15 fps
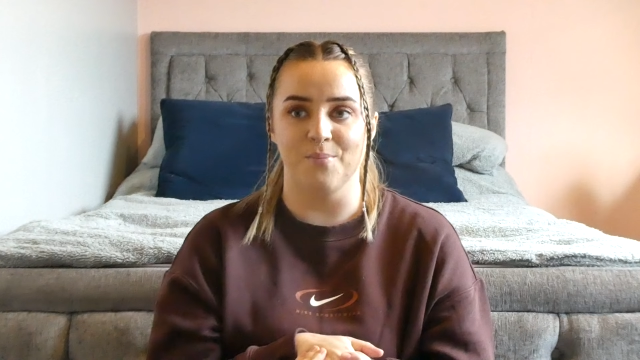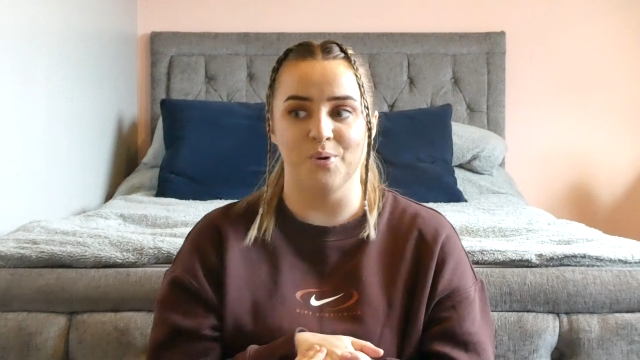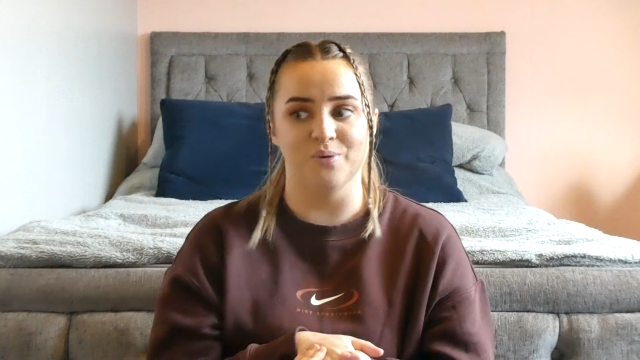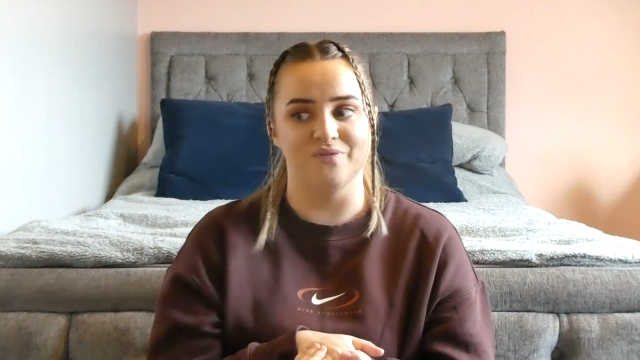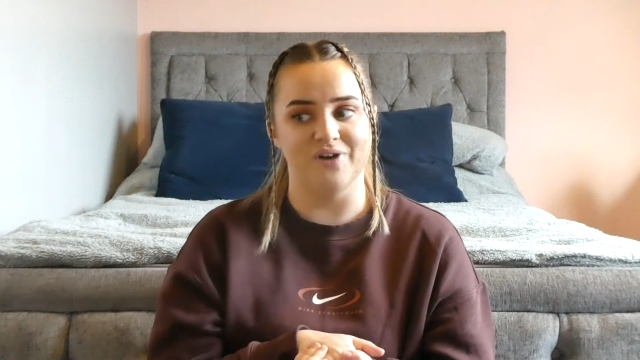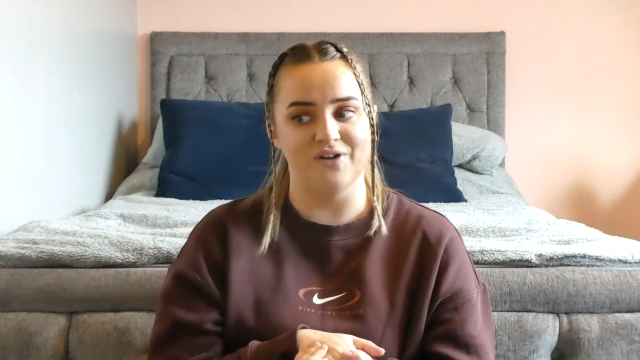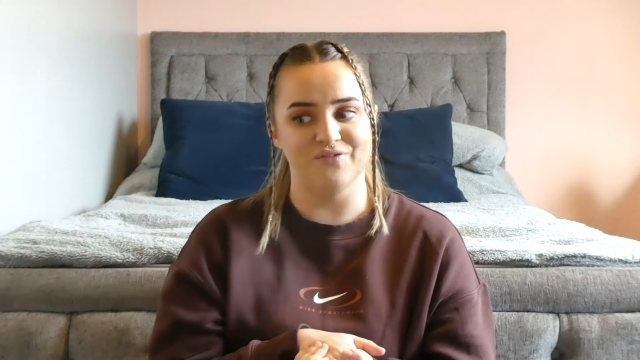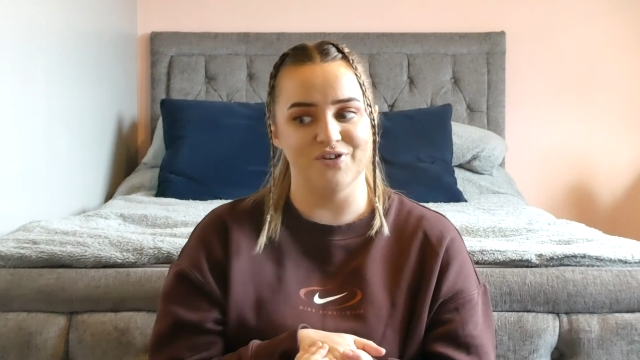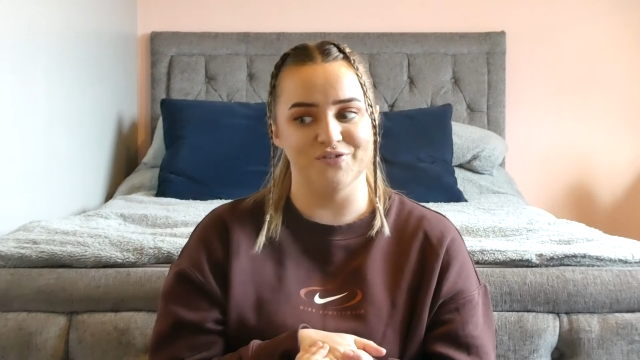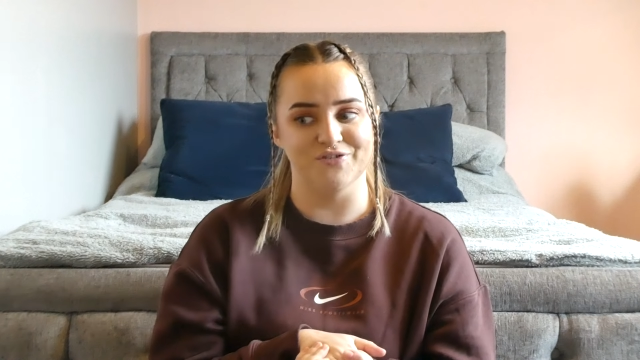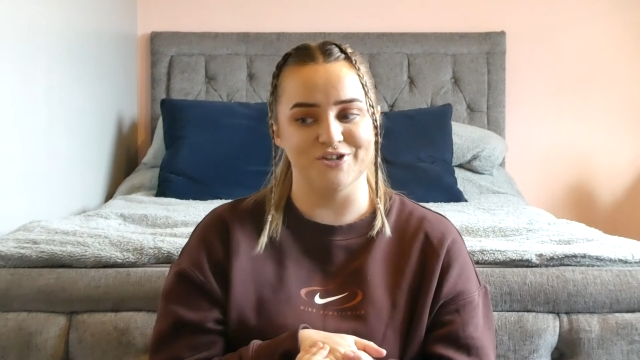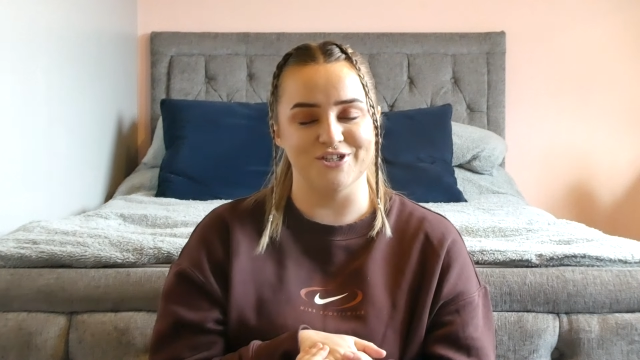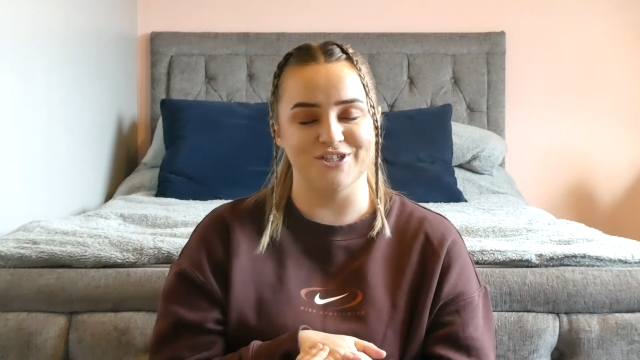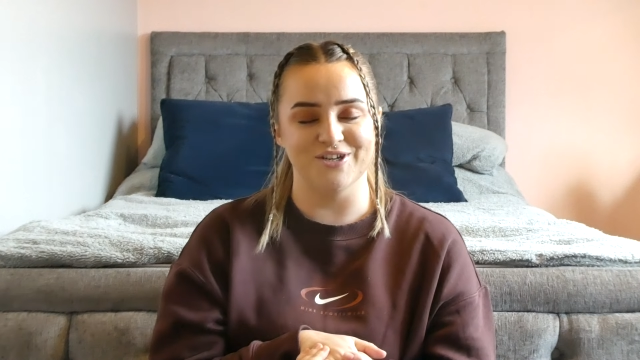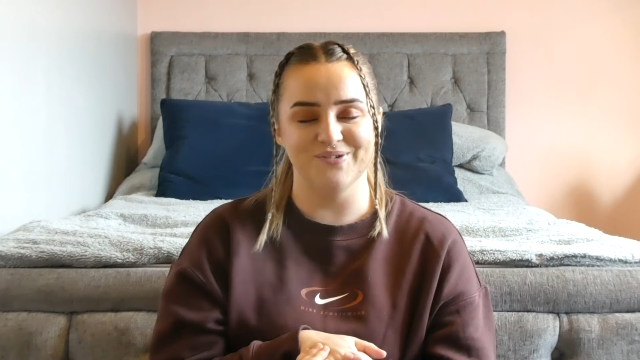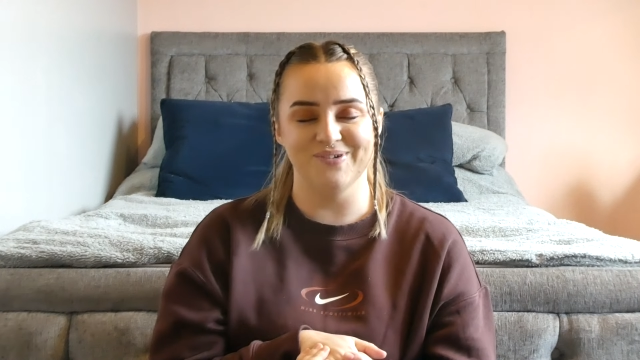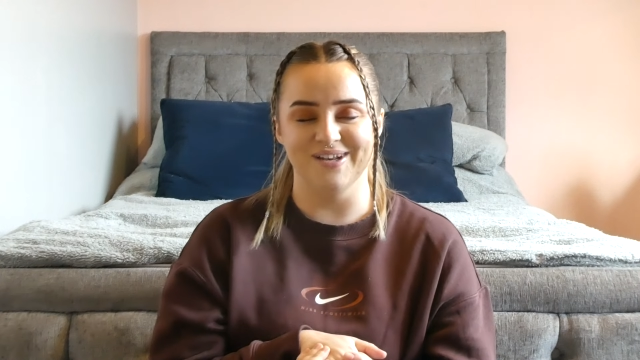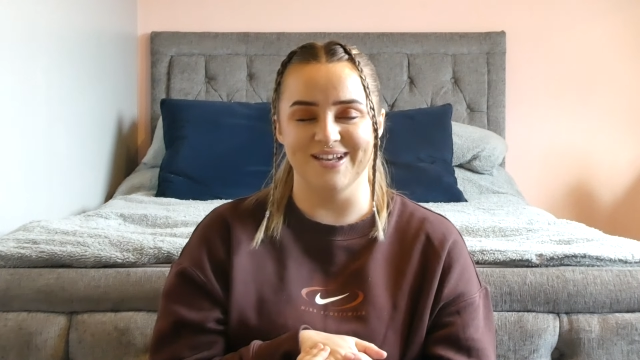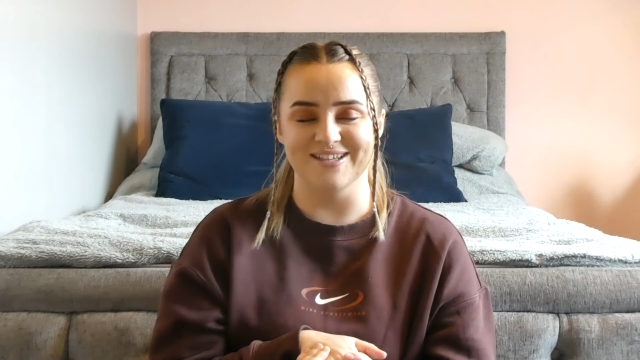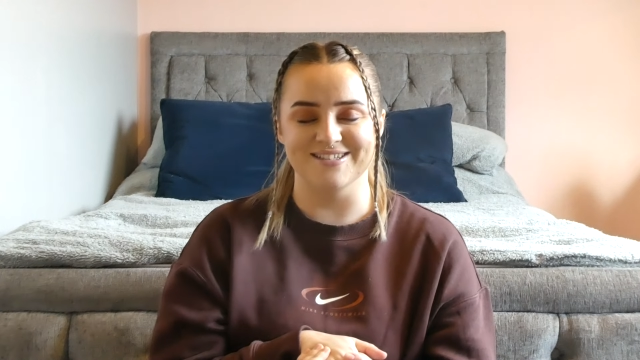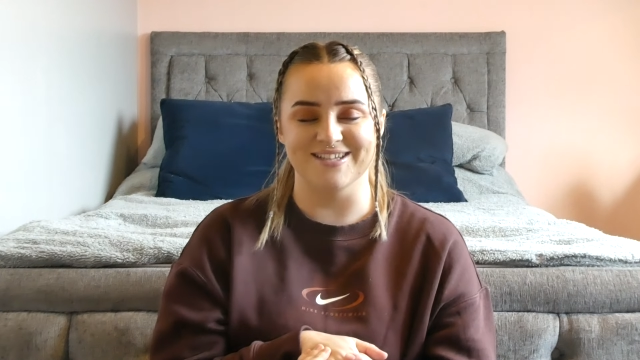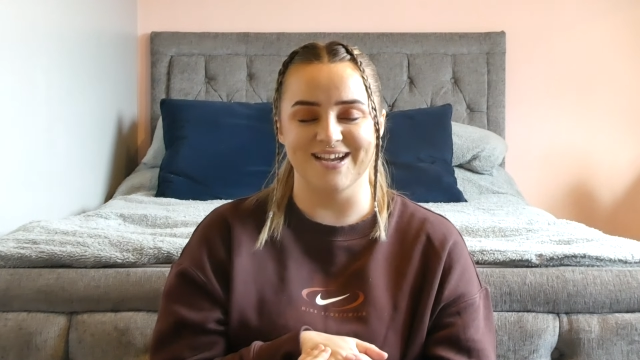But without further ado,
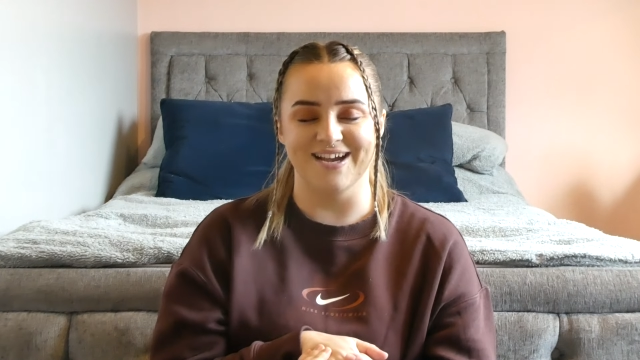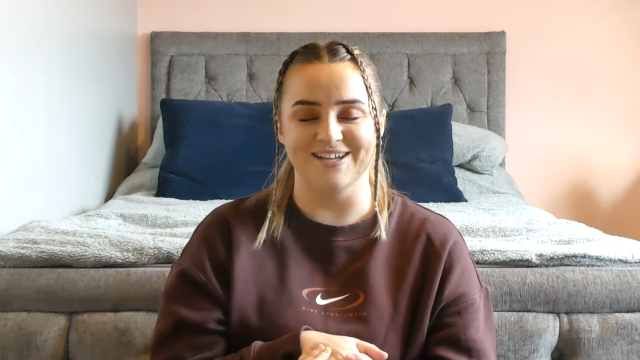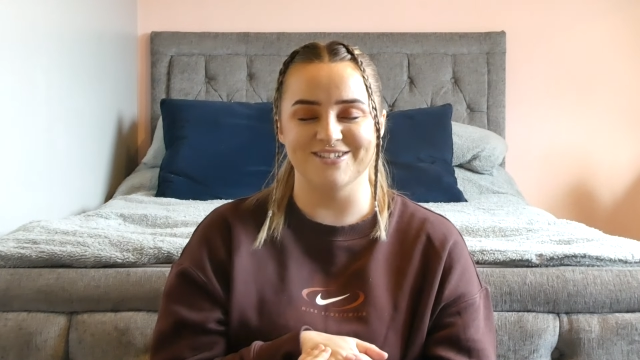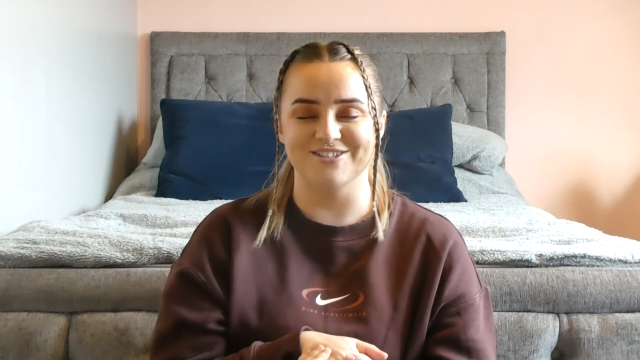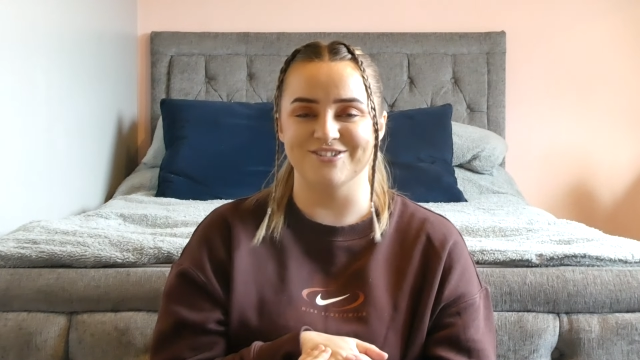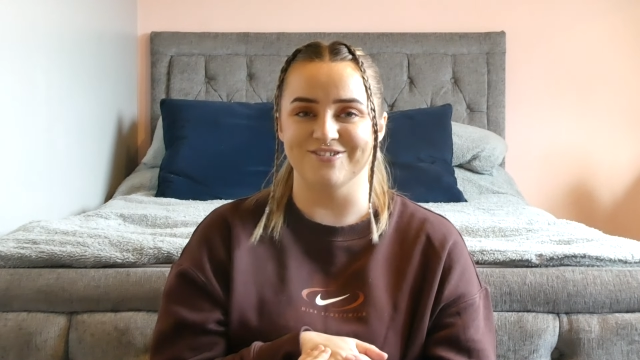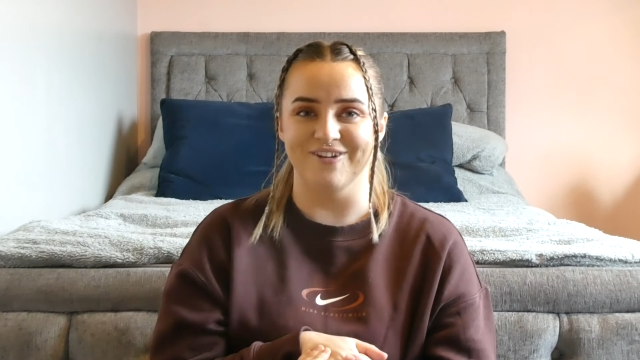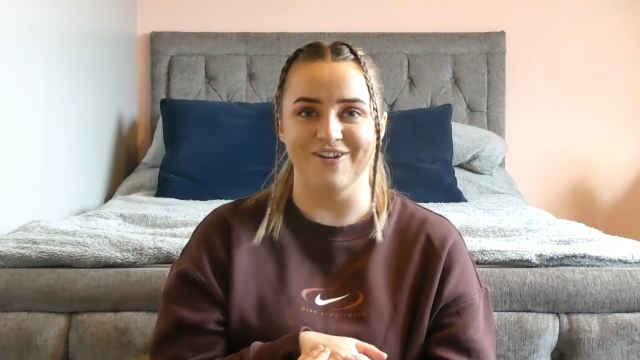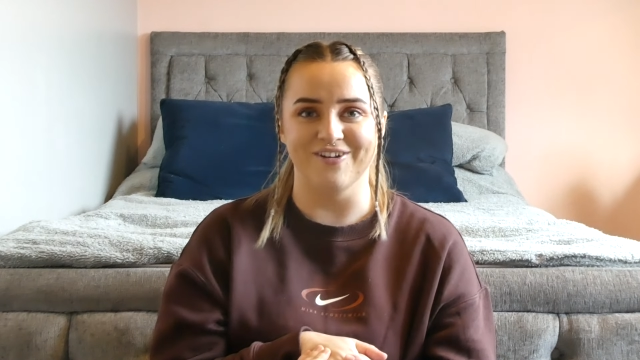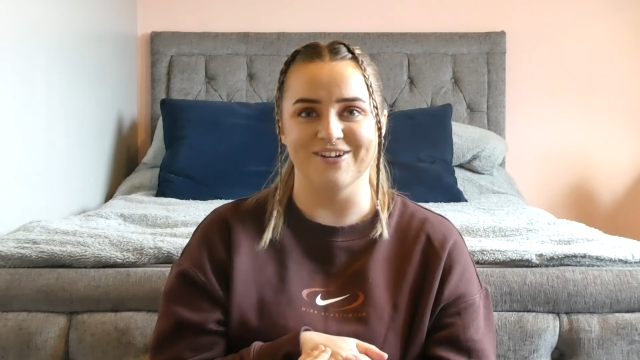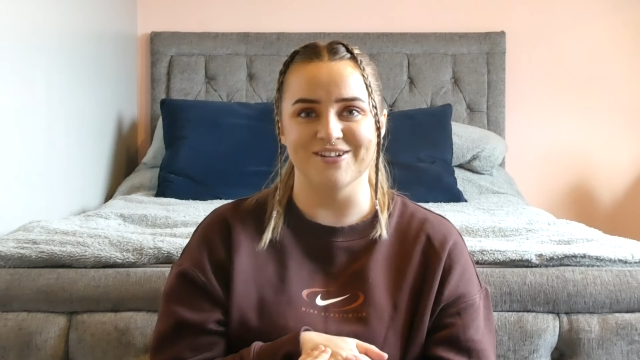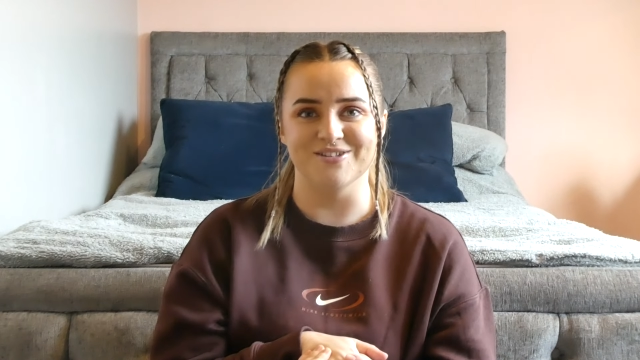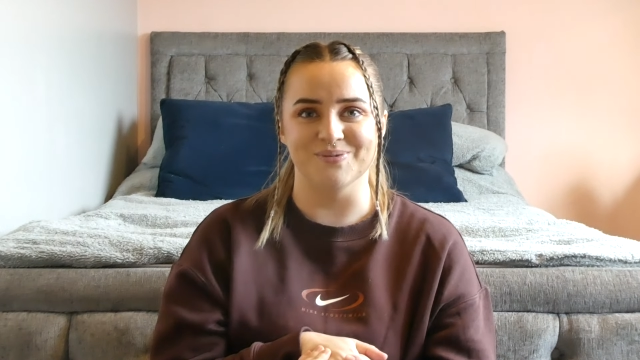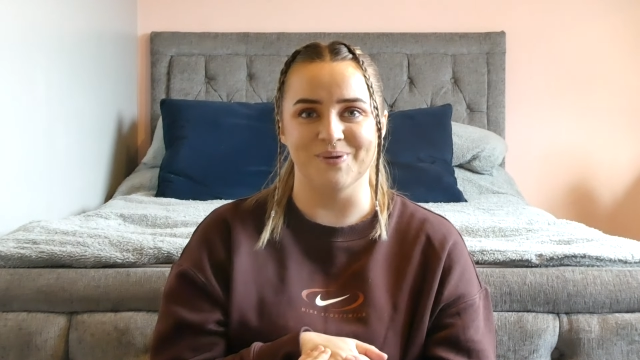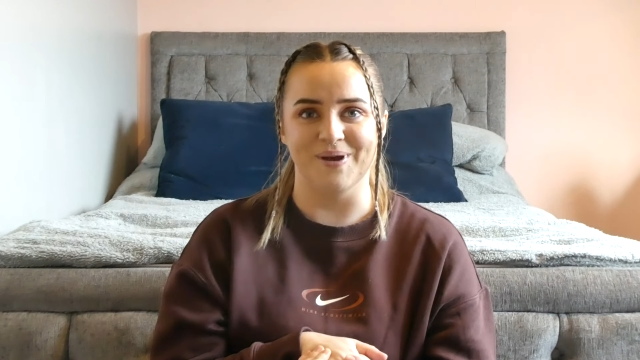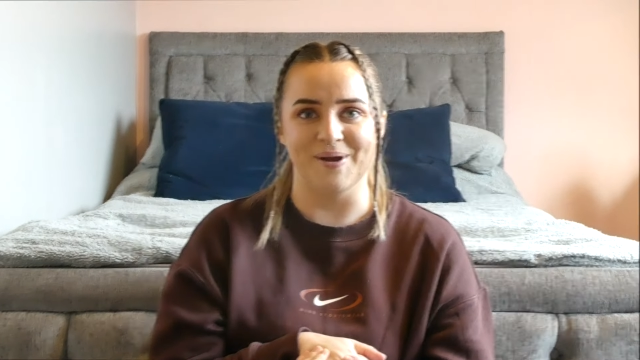let's get straight on into